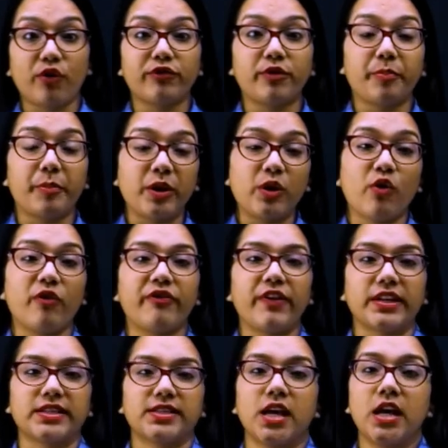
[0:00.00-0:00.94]
of the p of
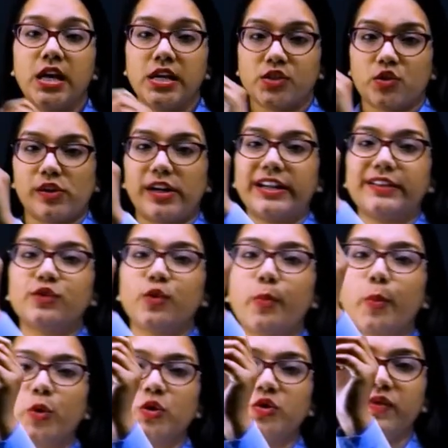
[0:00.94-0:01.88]
x. So let us
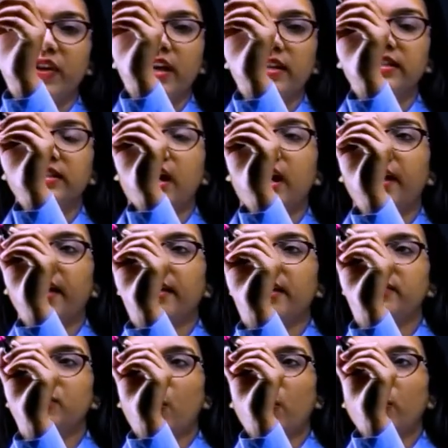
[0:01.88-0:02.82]
suppose we are starting
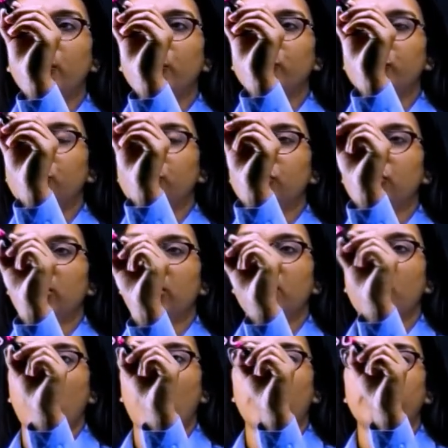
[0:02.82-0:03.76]
the
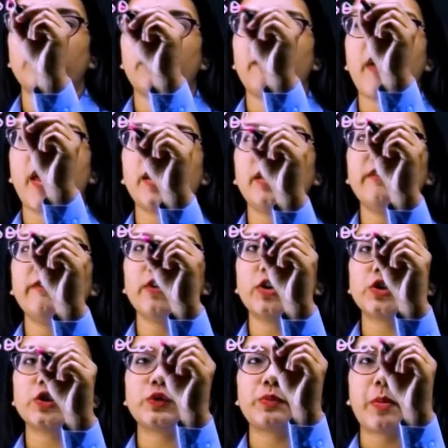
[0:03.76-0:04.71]
solution of the very
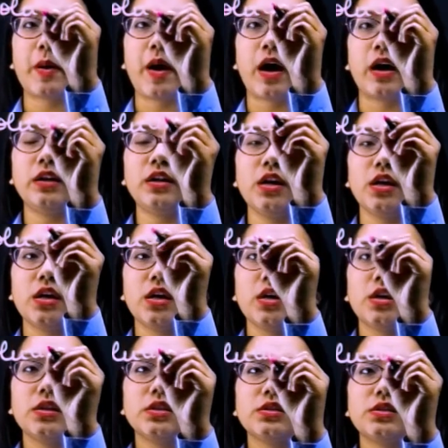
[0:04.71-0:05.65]
first part.
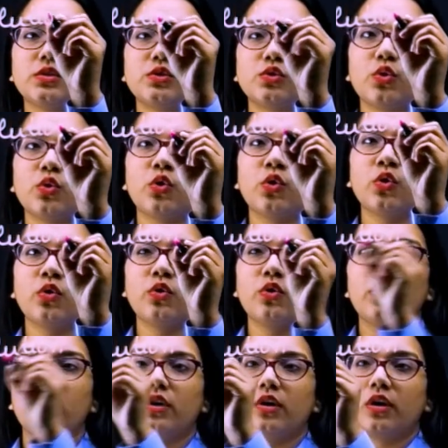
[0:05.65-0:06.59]

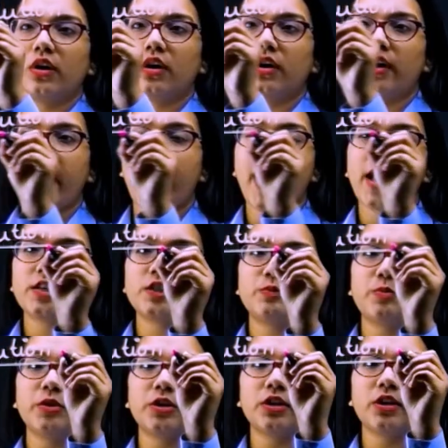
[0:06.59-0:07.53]
So
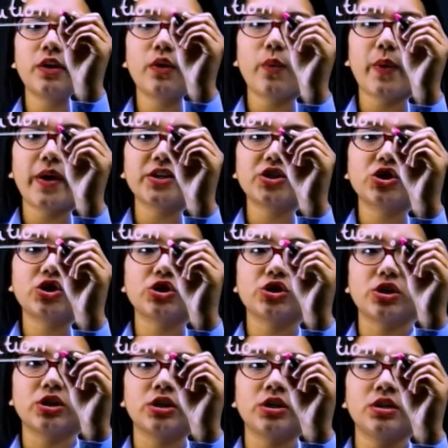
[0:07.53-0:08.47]
as per the
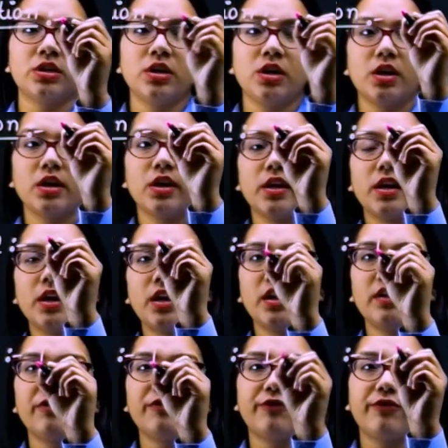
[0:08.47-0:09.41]
question,
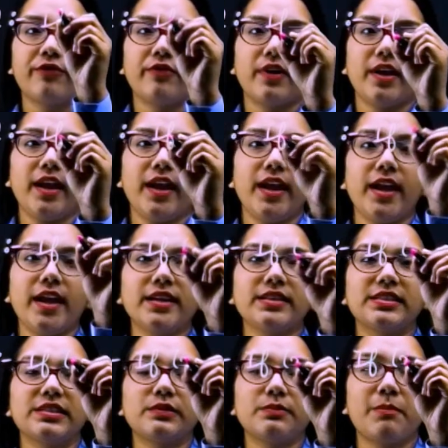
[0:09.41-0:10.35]
if
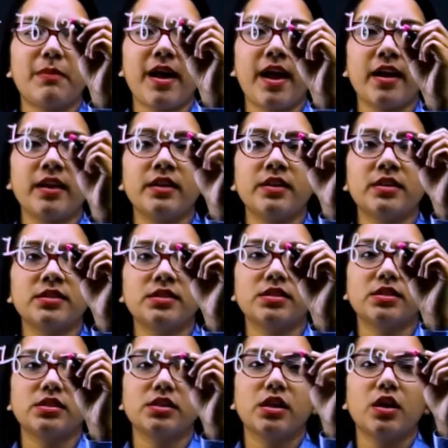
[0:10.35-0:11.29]
x
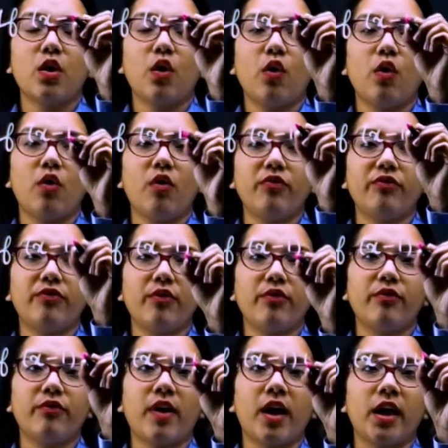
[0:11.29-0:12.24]
minus of
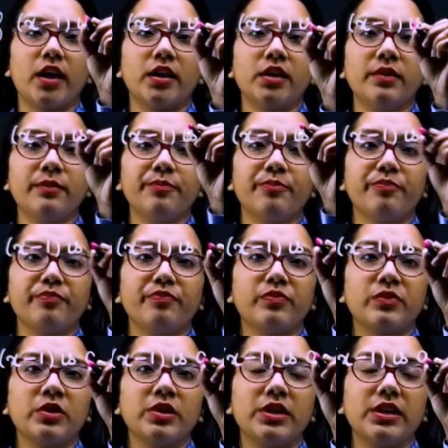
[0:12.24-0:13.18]
1
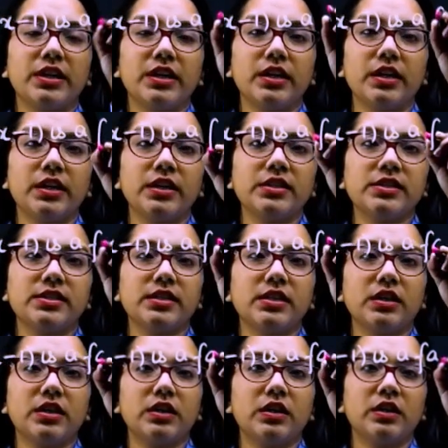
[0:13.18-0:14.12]
is
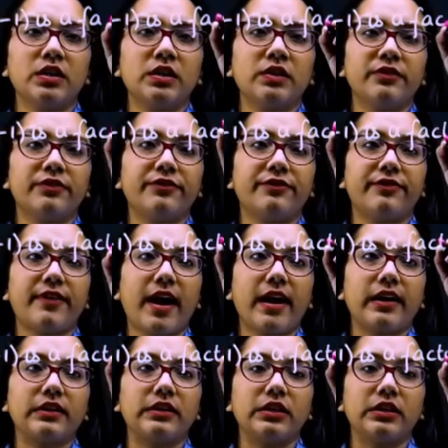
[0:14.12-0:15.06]
a
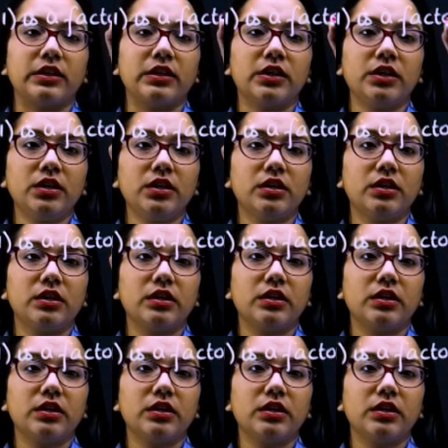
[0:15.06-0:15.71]
factor